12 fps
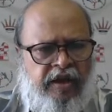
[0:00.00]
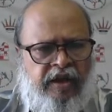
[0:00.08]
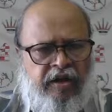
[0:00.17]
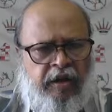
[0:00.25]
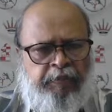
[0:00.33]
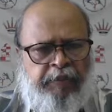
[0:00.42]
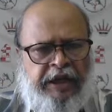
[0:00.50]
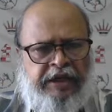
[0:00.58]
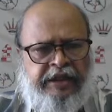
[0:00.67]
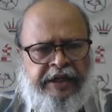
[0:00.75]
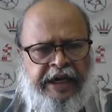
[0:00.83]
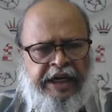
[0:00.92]
compare
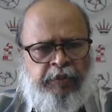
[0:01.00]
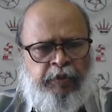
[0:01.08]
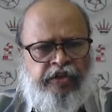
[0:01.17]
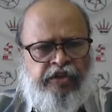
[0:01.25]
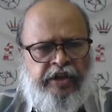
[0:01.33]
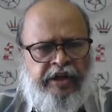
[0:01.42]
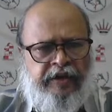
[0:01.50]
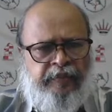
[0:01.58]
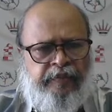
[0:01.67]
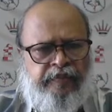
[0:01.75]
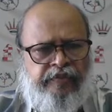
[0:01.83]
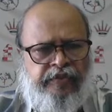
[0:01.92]
the knight position.
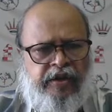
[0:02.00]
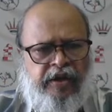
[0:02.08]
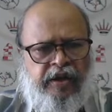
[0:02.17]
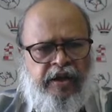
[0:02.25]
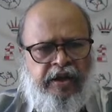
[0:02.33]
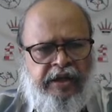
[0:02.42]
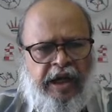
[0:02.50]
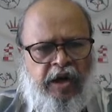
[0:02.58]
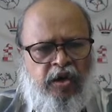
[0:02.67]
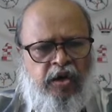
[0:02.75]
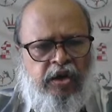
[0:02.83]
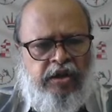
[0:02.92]

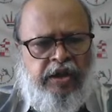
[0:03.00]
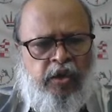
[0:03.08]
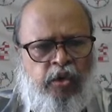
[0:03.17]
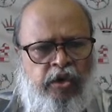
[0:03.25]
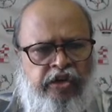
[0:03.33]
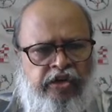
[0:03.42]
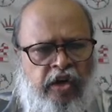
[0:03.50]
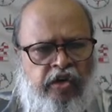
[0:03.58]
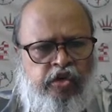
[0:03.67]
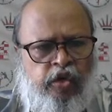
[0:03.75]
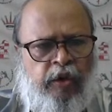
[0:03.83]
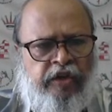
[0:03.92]
Now the rook is
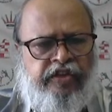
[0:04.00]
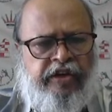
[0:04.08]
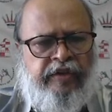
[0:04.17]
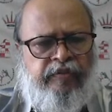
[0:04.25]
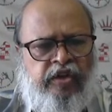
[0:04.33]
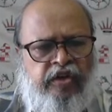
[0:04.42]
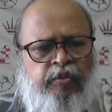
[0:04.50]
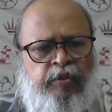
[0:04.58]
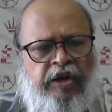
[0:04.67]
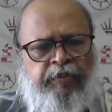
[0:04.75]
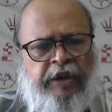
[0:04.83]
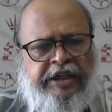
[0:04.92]
also watching. There
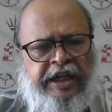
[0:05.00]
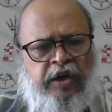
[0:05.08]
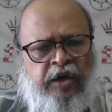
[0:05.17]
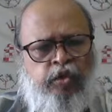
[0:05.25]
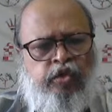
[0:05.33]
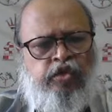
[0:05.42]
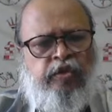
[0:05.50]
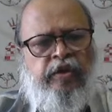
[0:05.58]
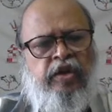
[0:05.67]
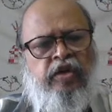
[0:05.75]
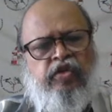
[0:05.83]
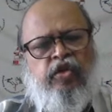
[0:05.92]
were better rooks.
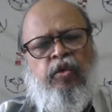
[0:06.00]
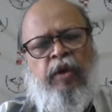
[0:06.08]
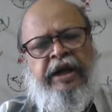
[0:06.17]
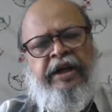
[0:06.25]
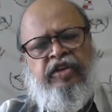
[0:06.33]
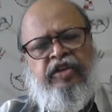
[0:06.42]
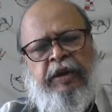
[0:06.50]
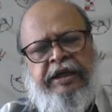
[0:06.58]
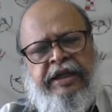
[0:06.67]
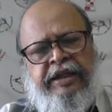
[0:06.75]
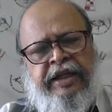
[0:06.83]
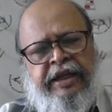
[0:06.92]
So white is better,
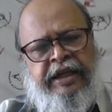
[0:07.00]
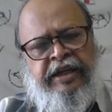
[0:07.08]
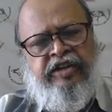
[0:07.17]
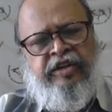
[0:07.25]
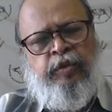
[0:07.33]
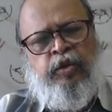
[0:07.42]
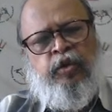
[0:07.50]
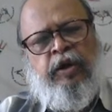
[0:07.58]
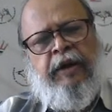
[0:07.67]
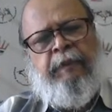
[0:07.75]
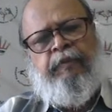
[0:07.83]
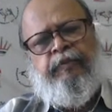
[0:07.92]
the king is able to come.